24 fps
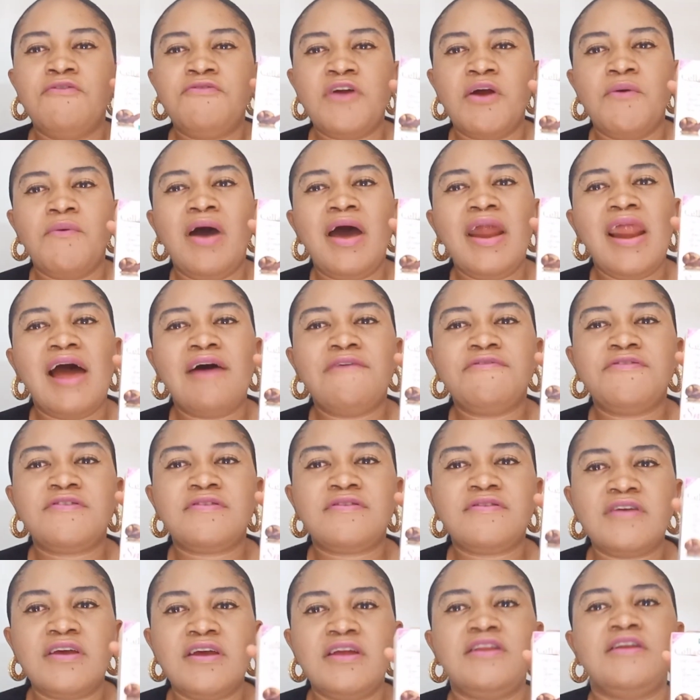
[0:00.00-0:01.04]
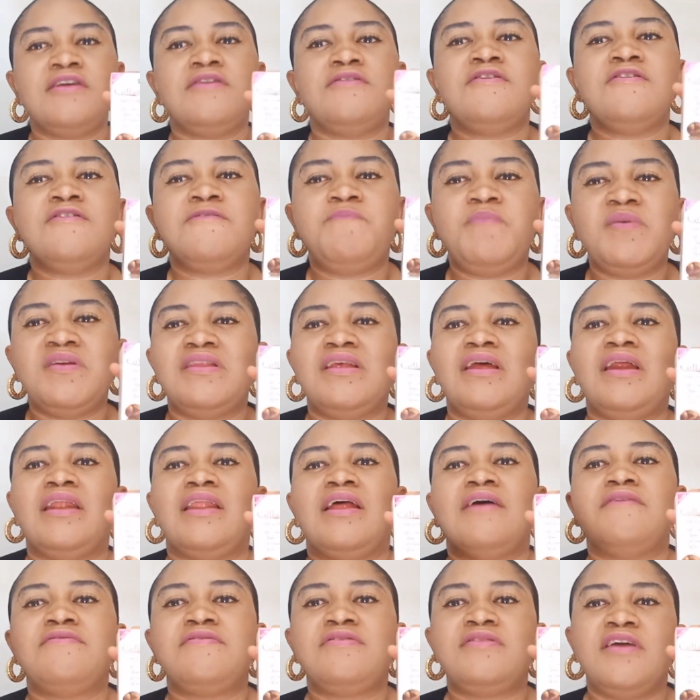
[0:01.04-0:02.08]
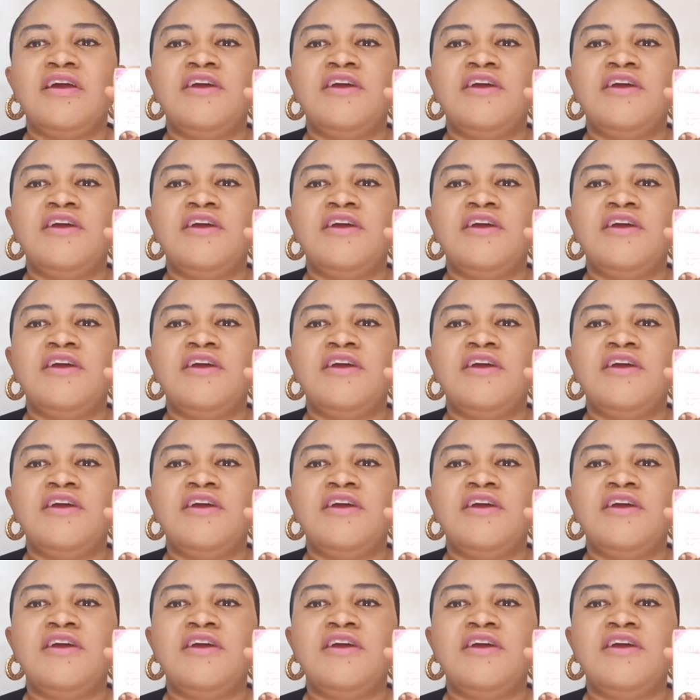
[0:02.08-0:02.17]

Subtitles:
from what I've seen in this business that I've